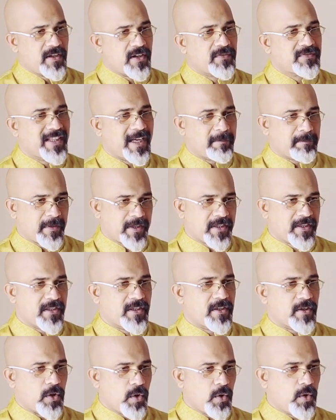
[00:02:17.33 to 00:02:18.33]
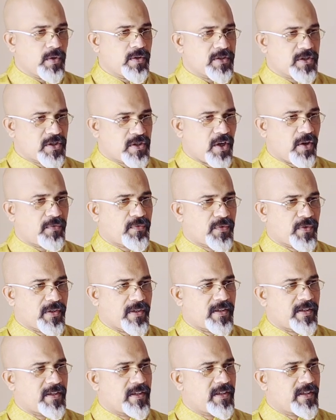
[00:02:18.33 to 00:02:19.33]
of that particular old
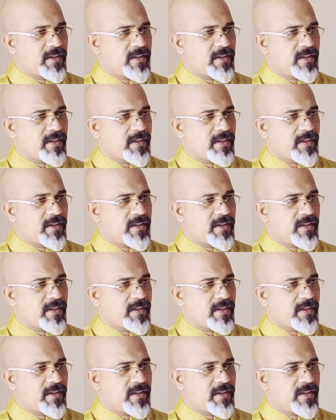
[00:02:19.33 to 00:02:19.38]
software,